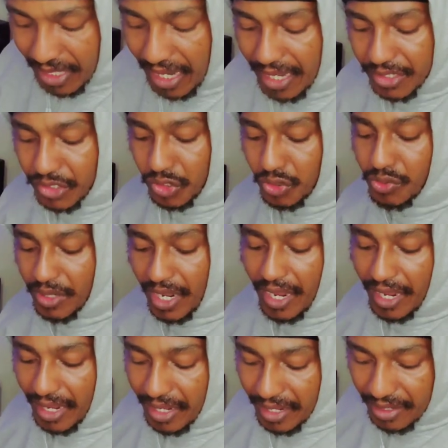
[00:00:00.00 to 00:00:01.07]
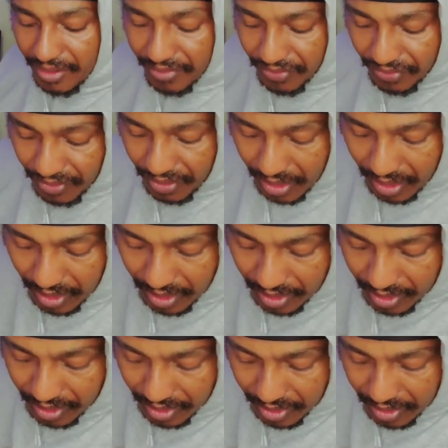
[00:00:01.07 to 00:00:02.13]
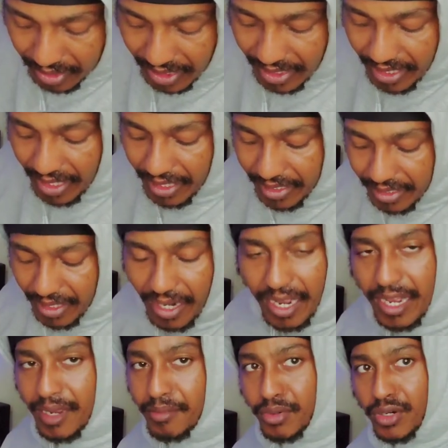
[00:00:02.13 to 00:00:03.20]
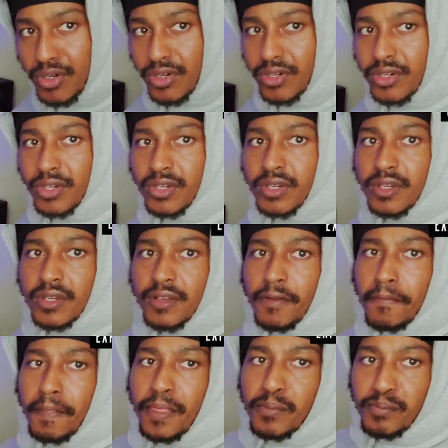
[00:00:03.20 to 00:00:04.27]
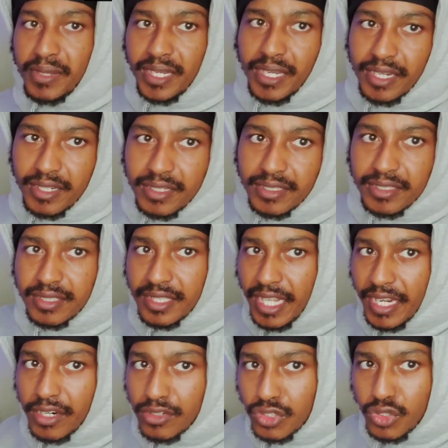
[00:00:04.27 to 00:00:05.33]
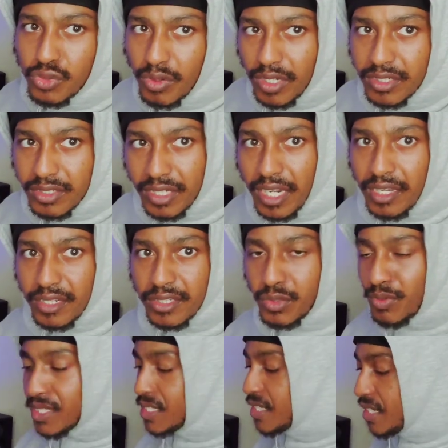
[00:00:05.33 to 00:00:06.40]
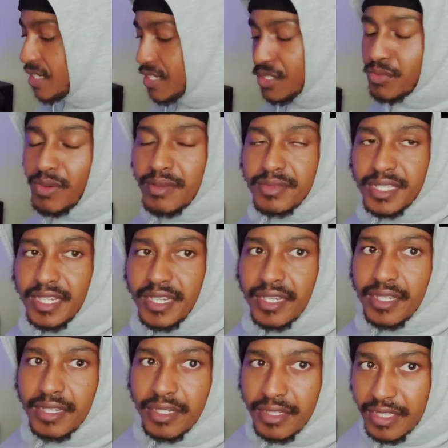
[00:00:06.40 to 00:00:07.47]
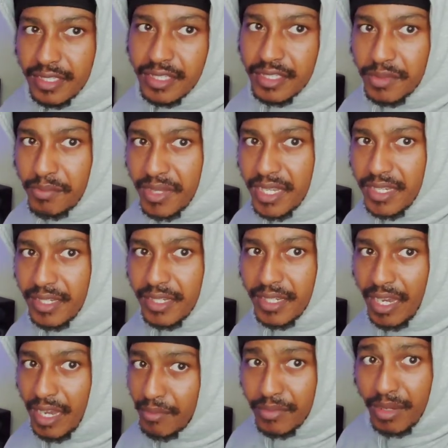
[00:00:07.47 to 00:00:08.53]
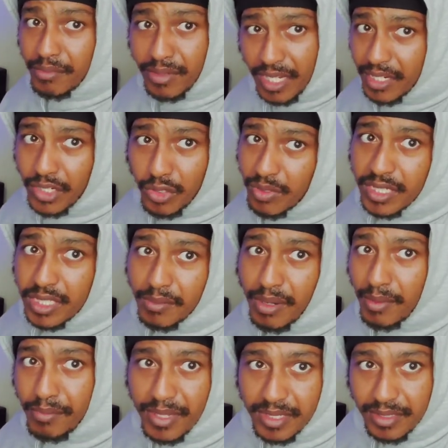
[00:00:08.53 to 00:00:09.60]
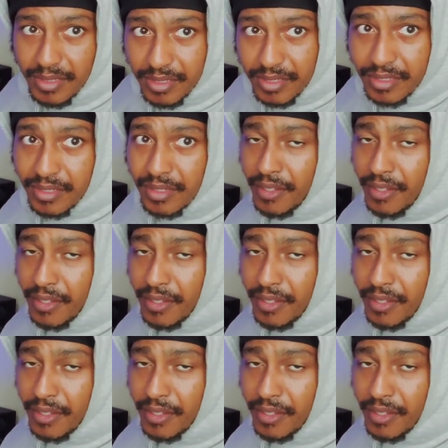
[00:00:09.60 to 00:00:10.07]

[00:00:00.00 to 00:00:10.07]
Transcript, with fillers: I do not have Kaotica Eyeball because they are $200. Once again, this is what I'm saying. This is me. I'm letting you into my business.